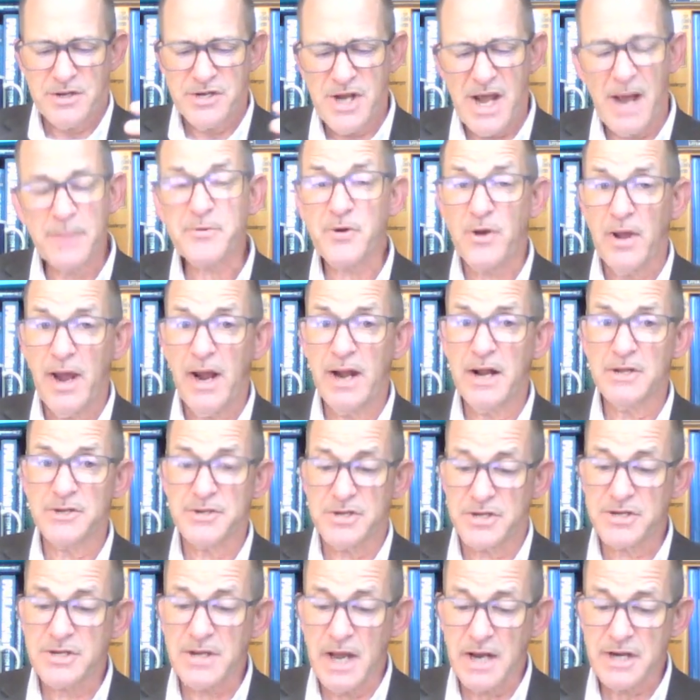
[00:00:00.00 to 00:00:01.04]
Chapter 8
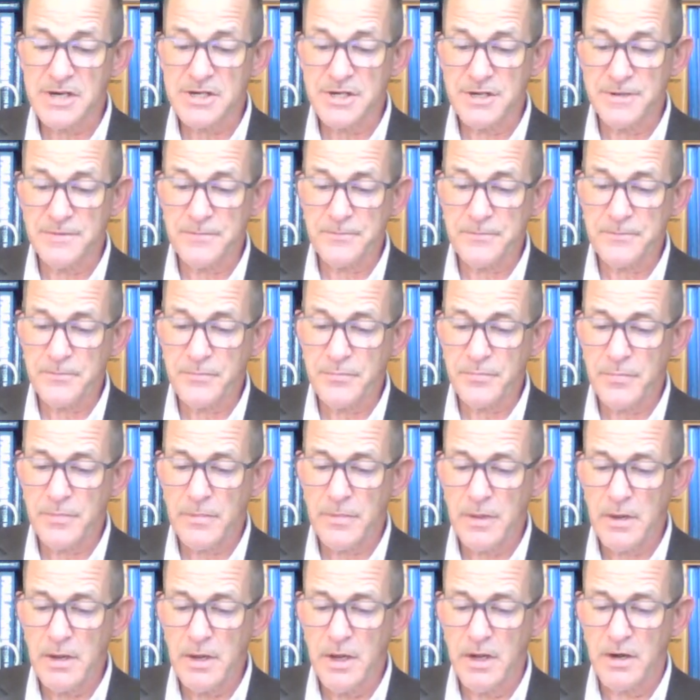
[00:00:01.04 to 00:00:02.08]
is a section
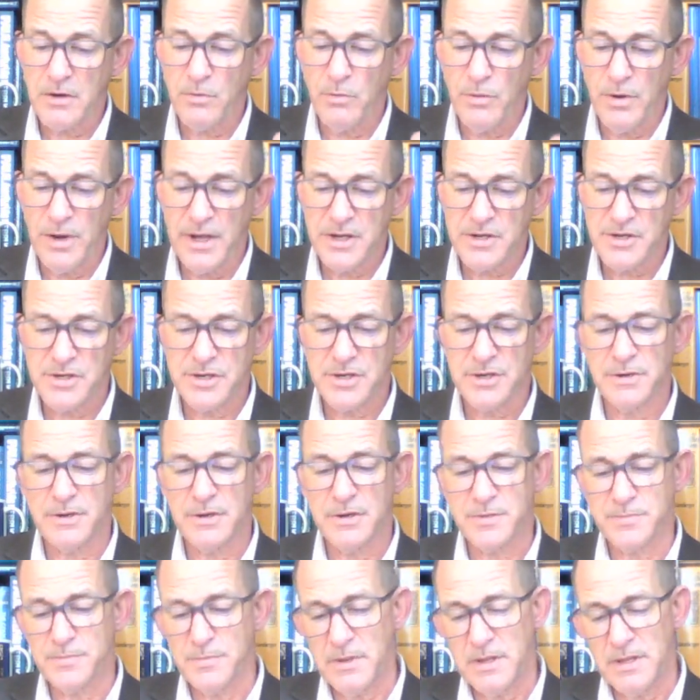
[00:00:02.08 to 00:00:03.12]
in which,
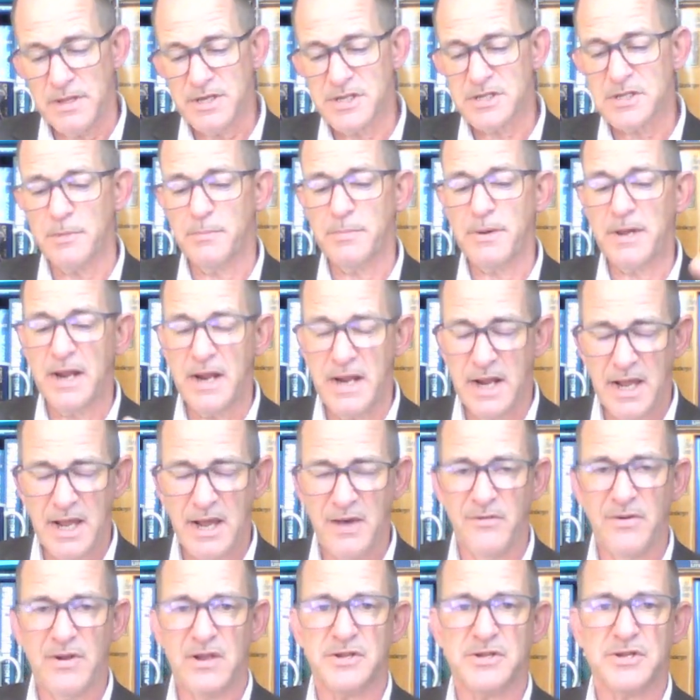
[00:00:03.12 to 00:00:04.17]
at least the beginning
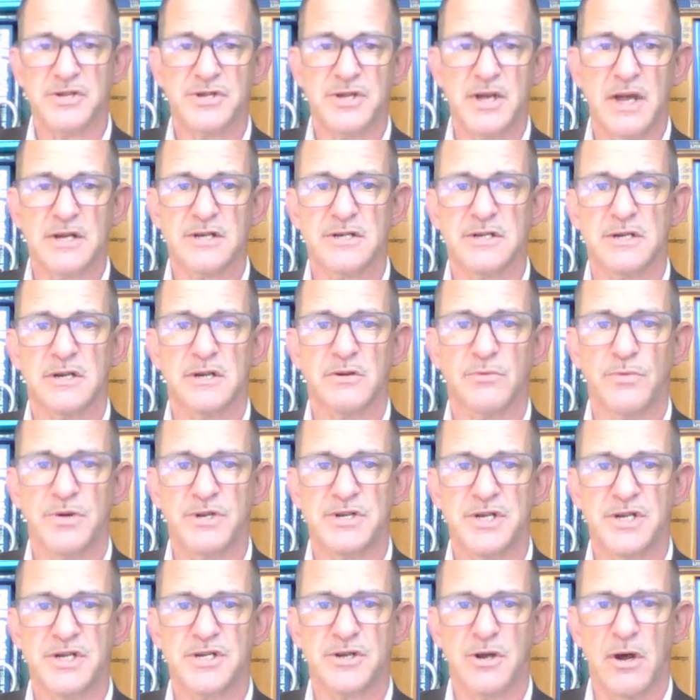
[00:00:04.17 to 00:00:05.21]
of it, is a section in
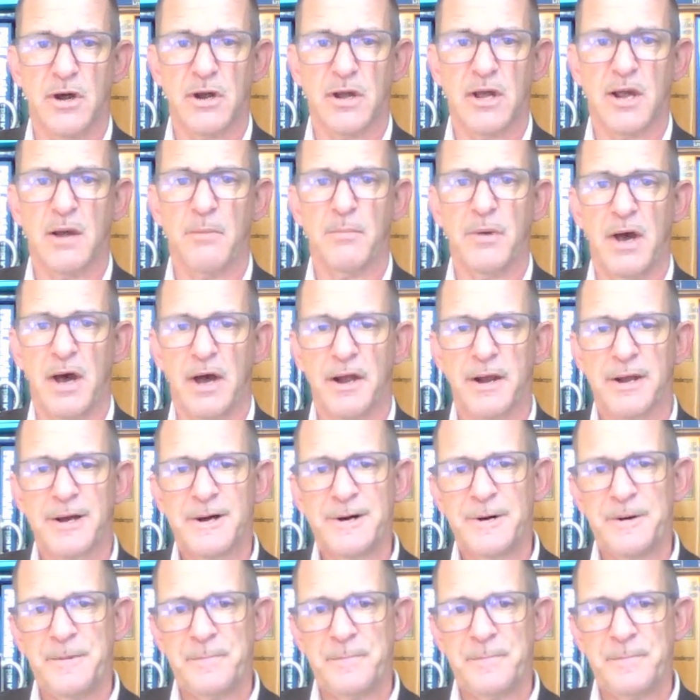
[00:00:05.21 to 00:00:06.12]
which he's talking about